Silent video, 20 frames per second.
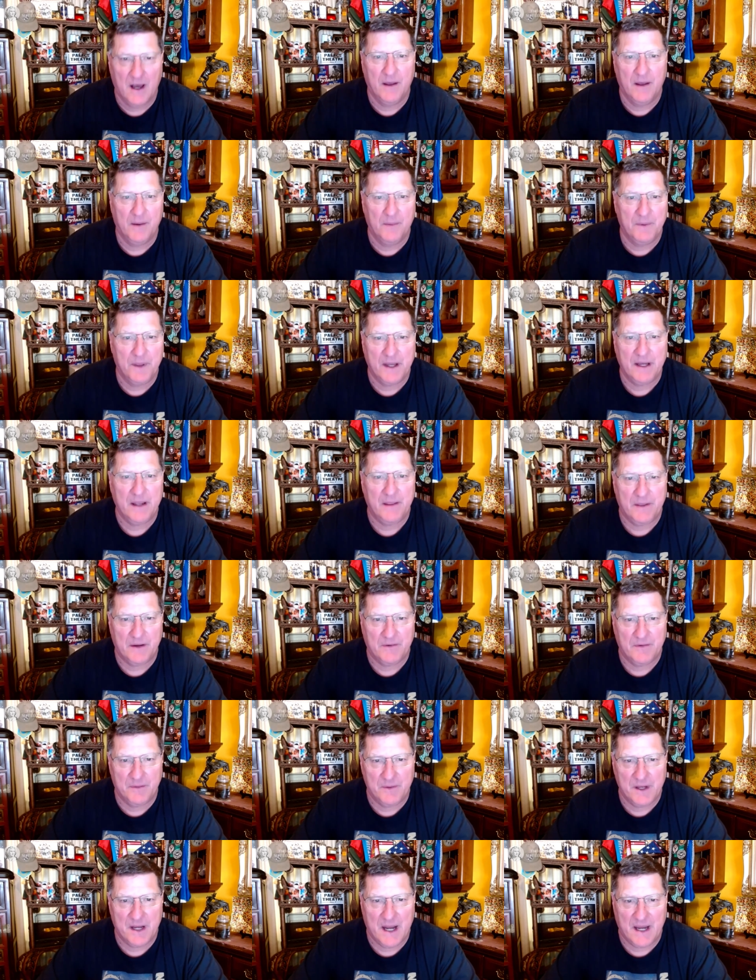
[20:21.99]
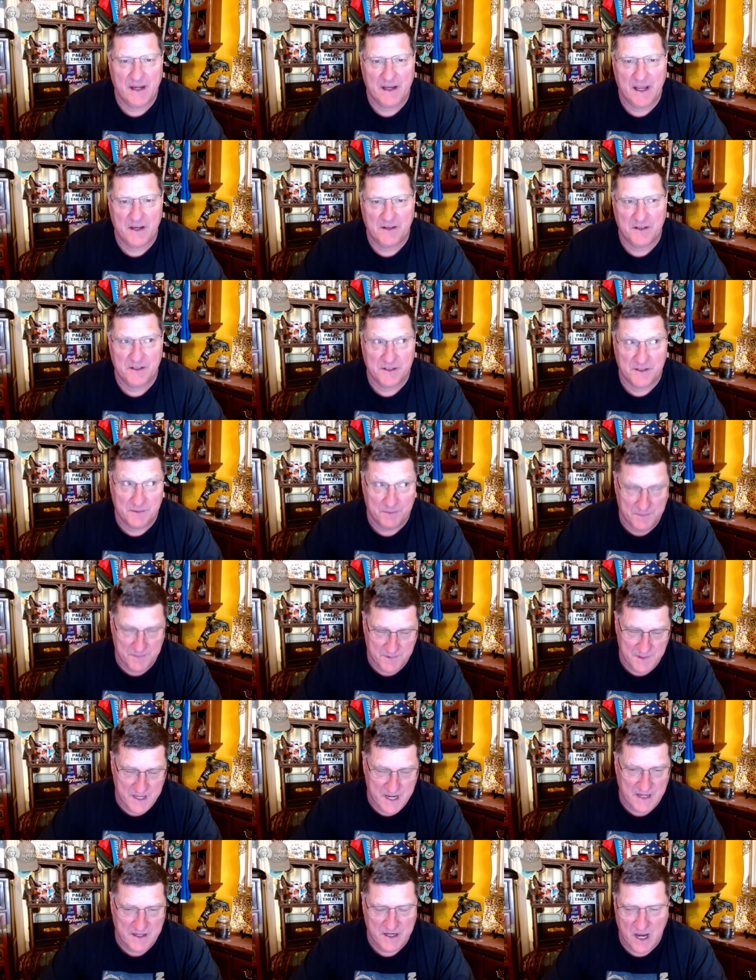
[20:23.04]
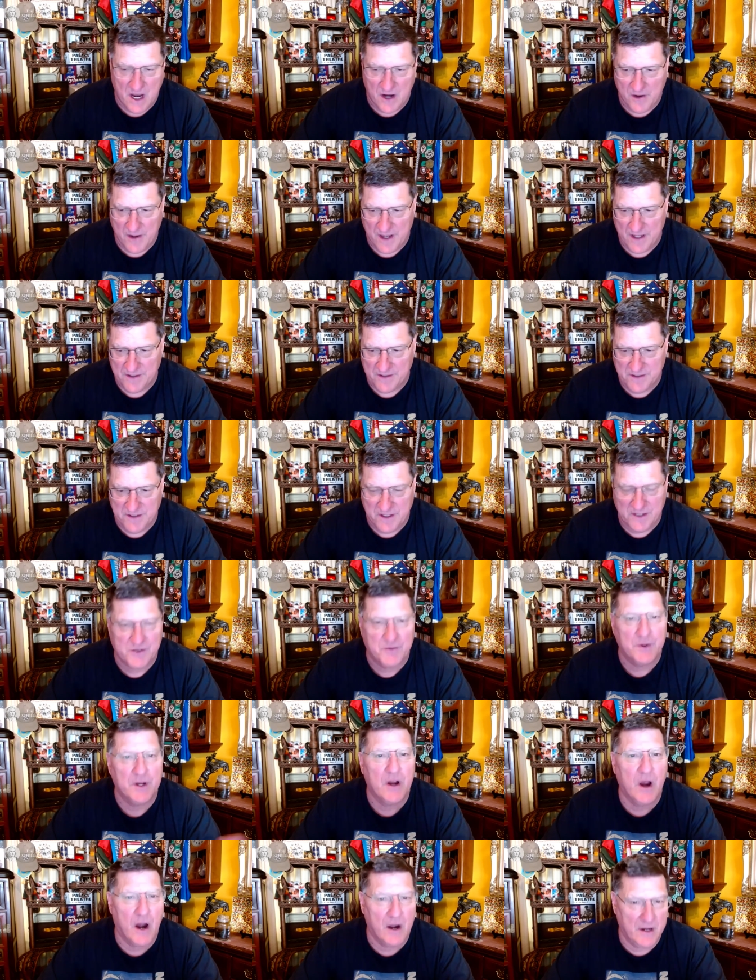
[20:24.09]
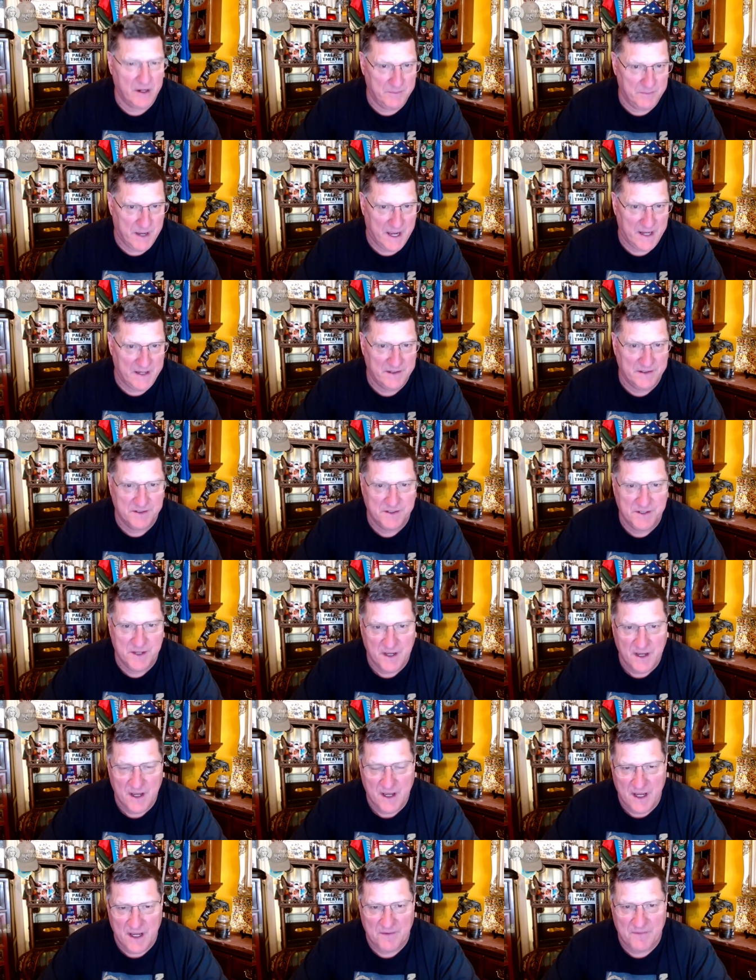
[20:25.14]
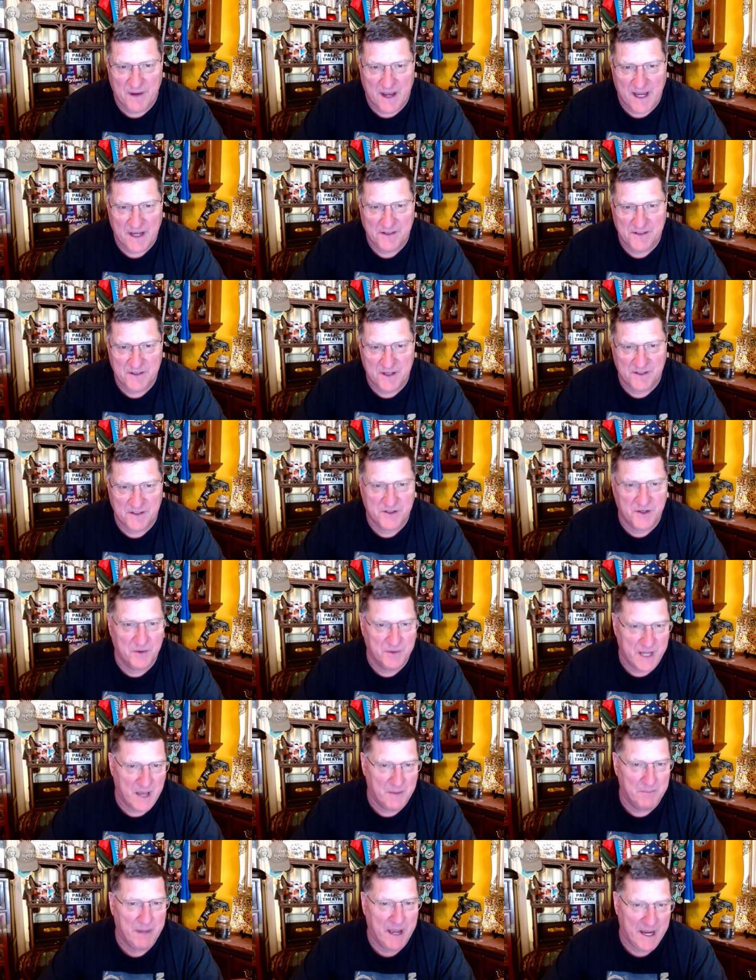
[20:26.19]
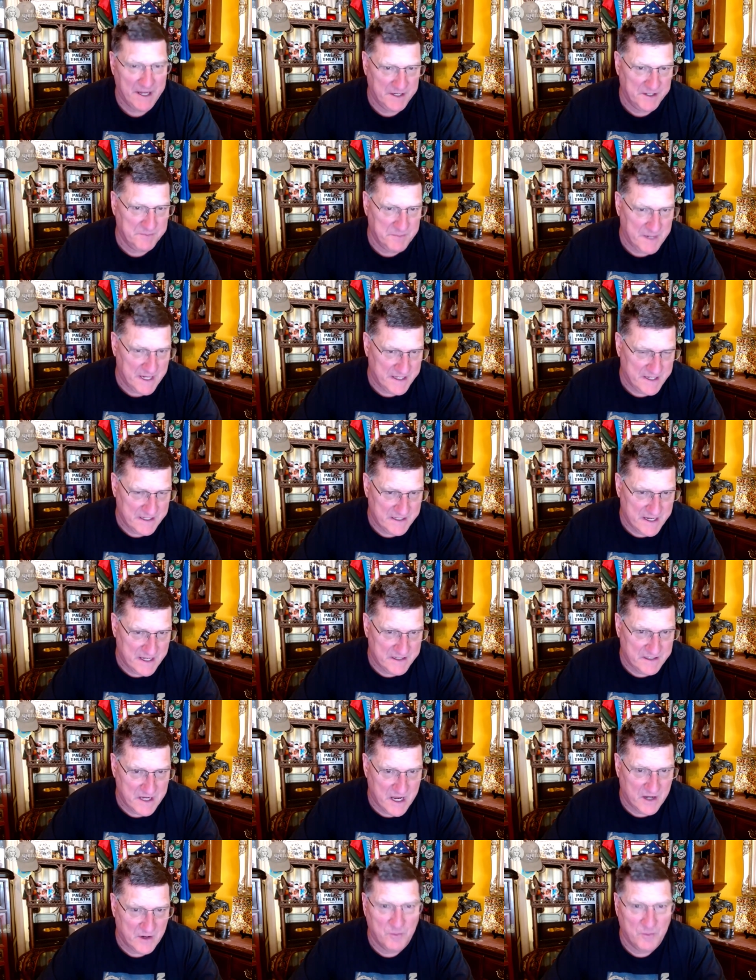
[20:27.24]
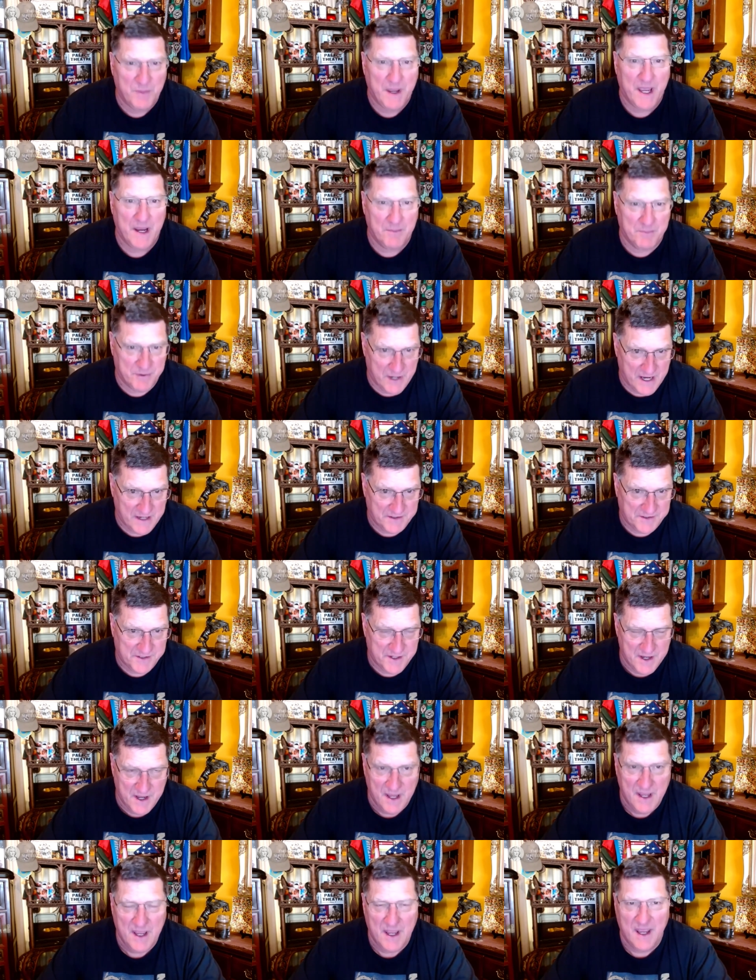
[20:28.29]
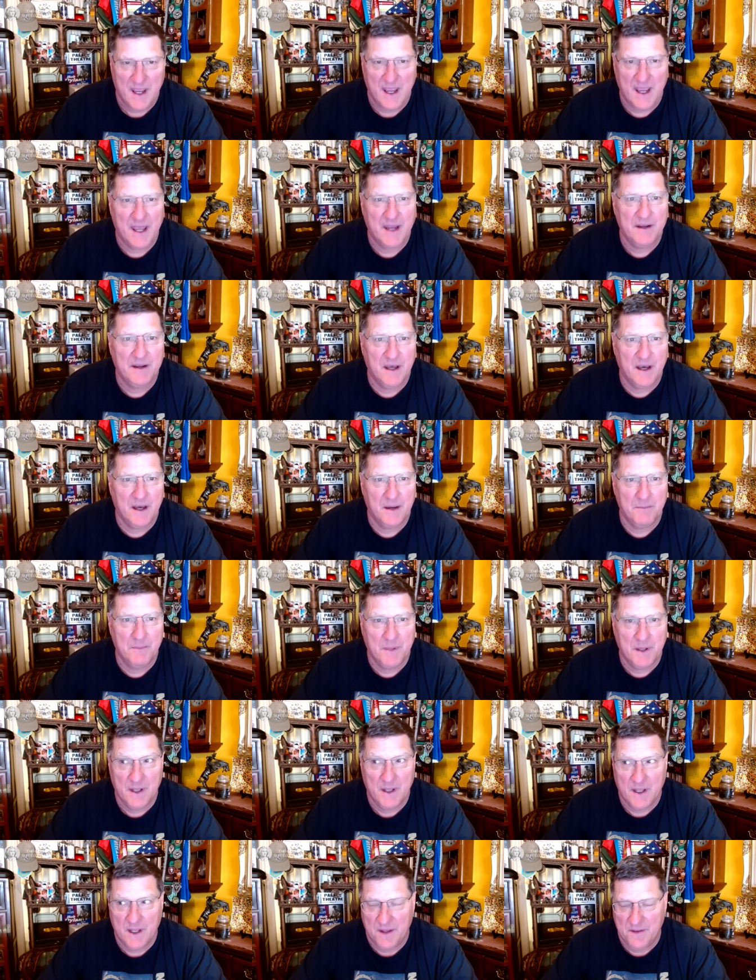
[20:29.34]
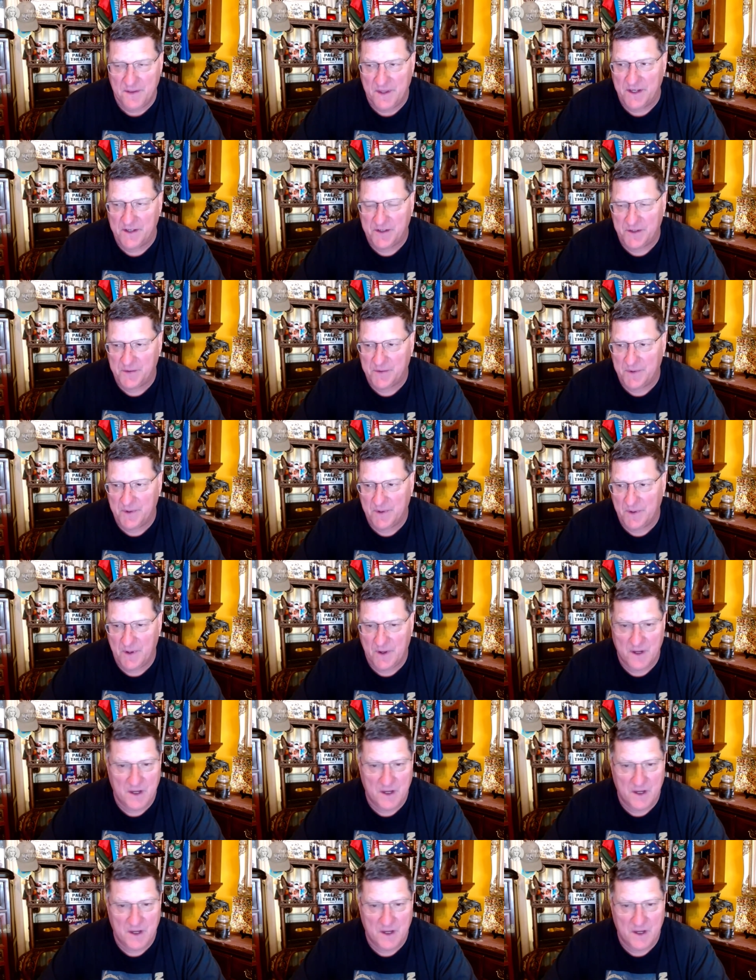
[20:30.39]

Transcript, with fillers: uh, anything from the United Nations. Netanyahu has disregarded Biden's advice, and so now Biden is making Netanyahu pay a price. And um, this,